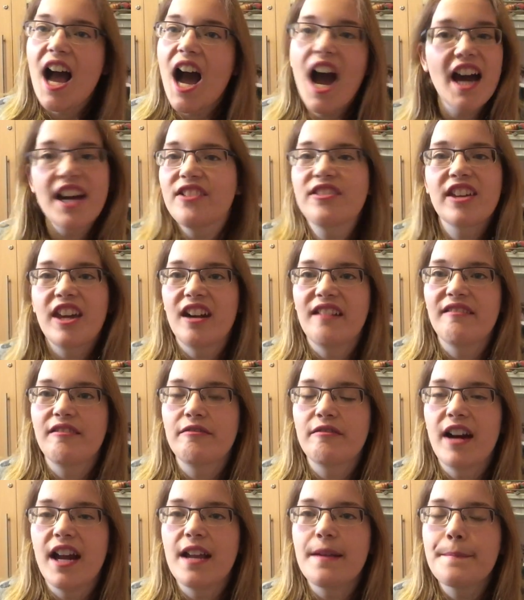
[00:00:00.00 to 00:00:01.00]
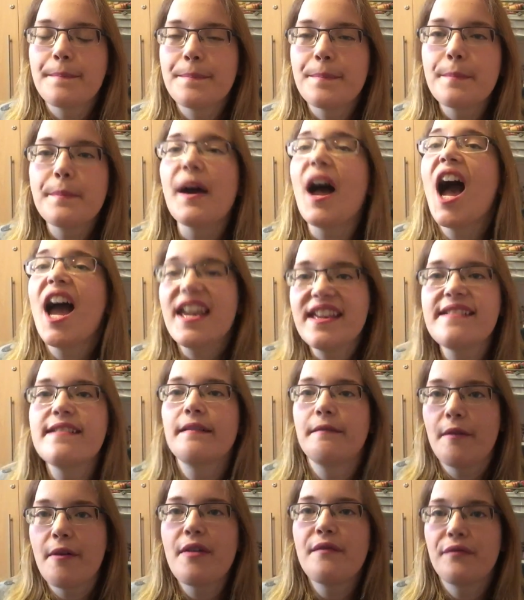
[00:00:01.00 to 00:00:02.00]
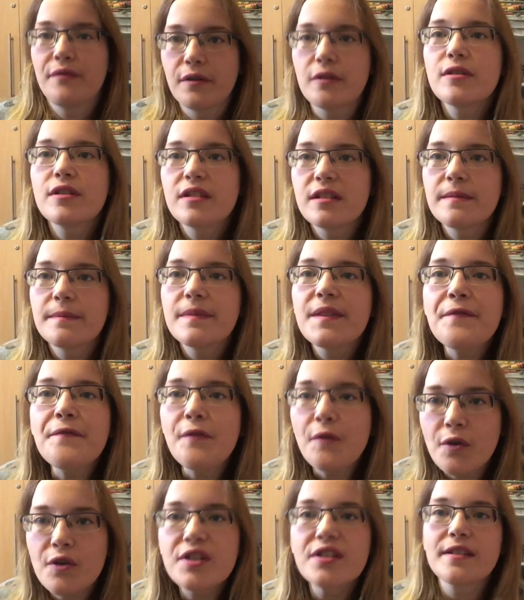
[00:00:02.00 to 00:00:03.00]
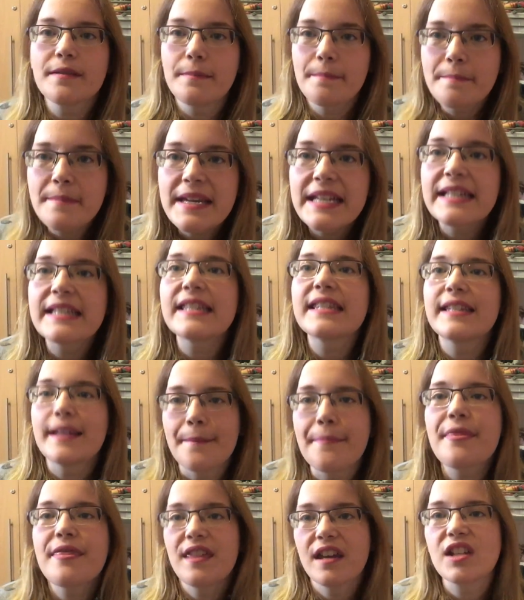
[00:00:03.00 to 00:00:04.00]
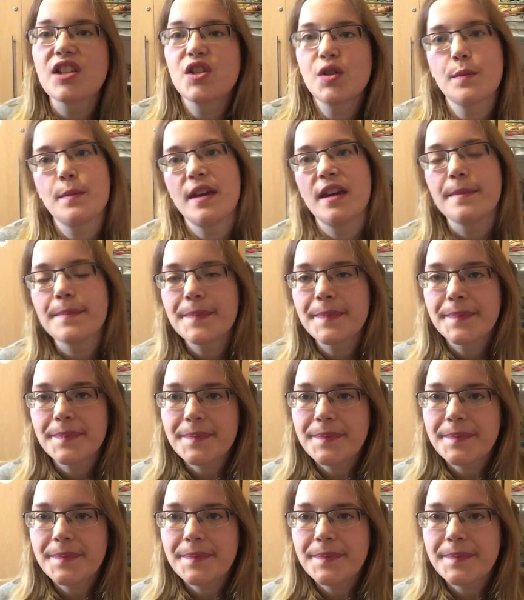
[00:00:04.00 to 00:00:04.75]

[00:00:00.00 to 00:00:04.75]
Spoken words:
I don't care about Rey, but I care about the Force. The Force means something to me.